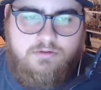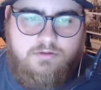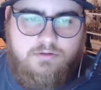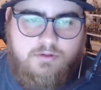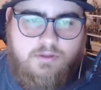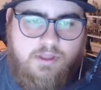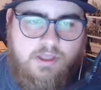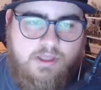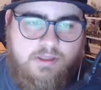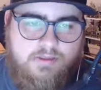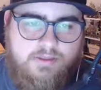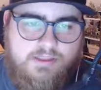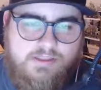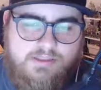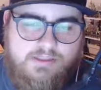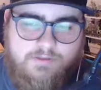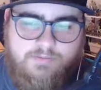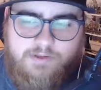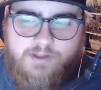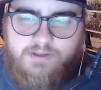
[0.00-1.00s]
Yeah, I
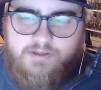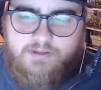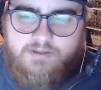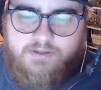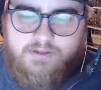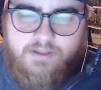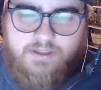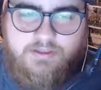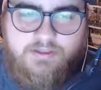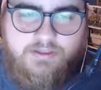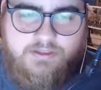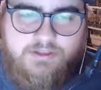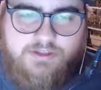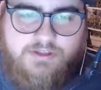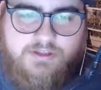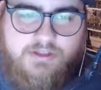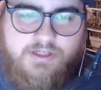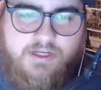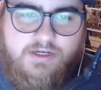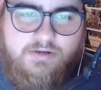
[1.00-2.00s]
guess. I mean, it looks
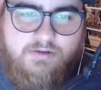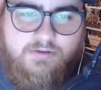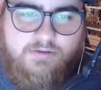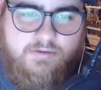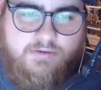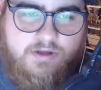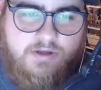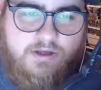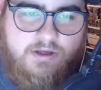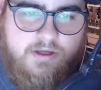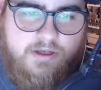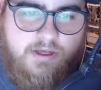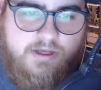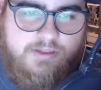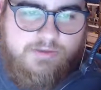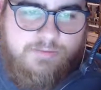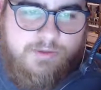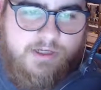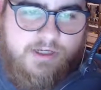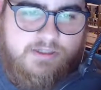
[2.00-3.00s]
good on
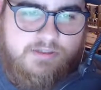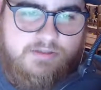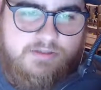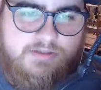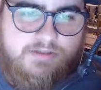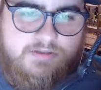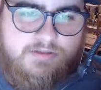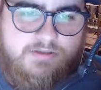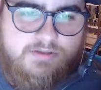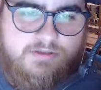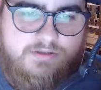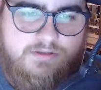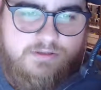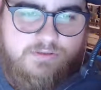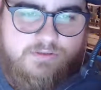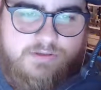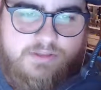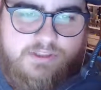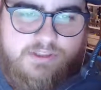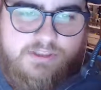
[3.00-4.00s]
Xbox, just
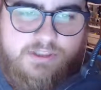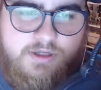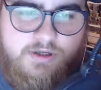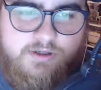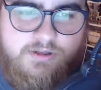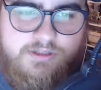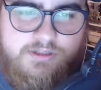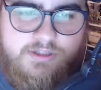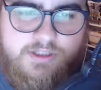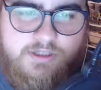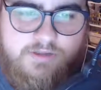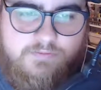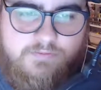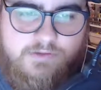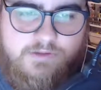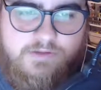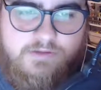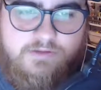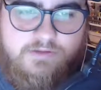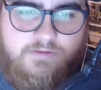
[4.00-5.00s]
releasing all these
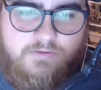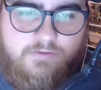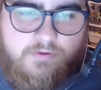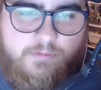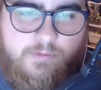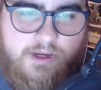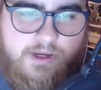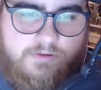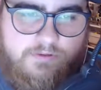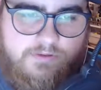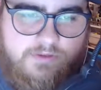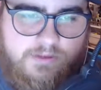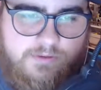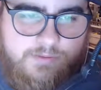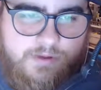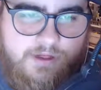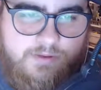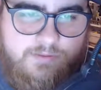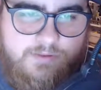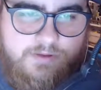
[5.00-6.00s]
games for backwards
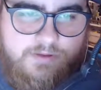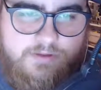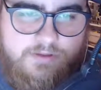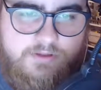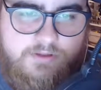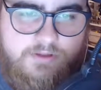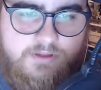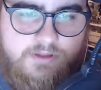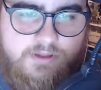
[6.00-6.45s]
compatibility.